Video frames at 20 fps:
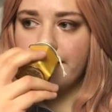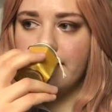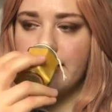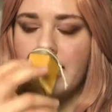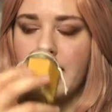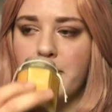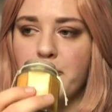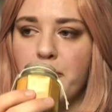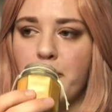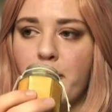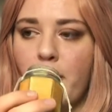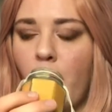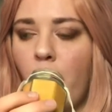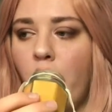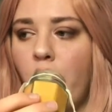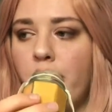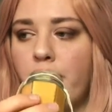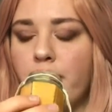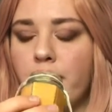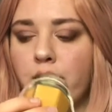like
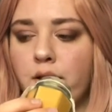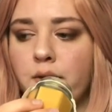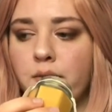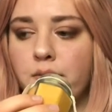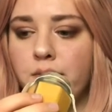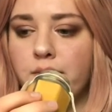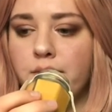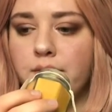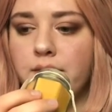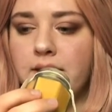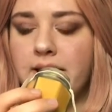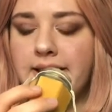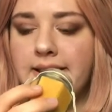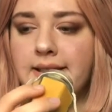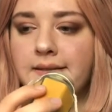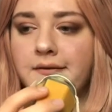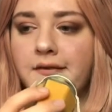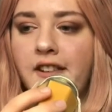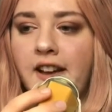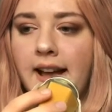bathroom
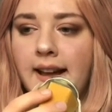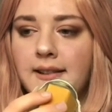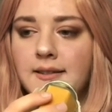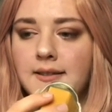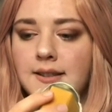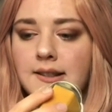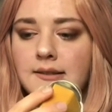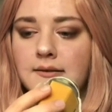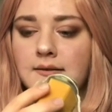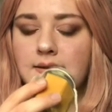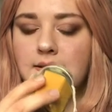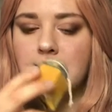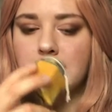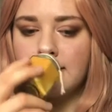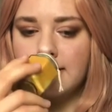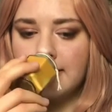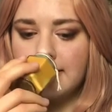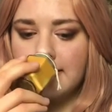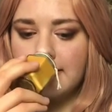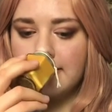disinfectant?
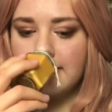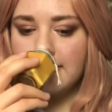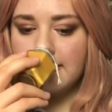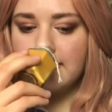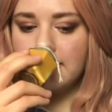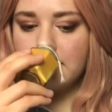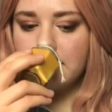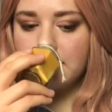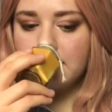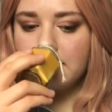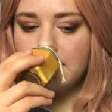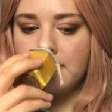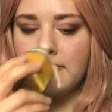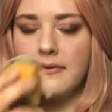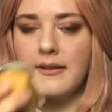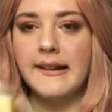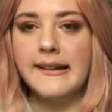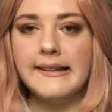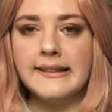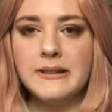
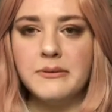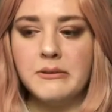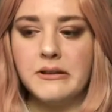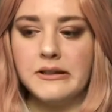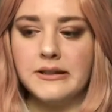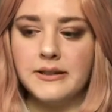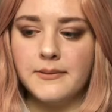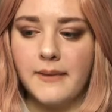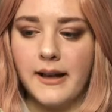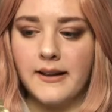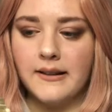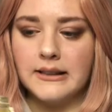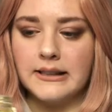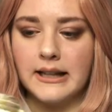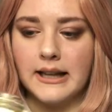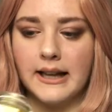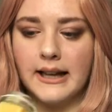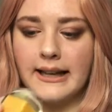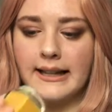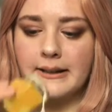That's what it smells
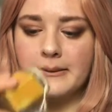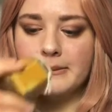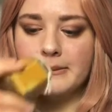like.